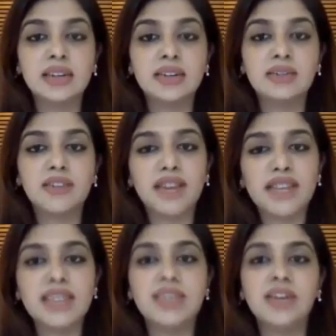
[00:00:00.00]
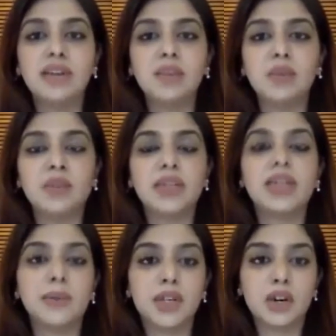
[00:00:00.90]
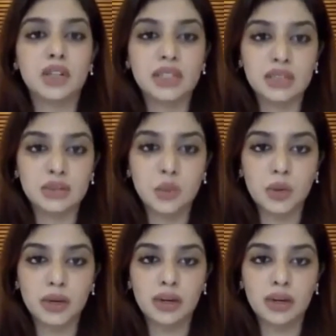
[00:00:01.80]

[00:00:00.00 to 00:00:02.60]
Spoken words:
very severe, mostly dermatologists would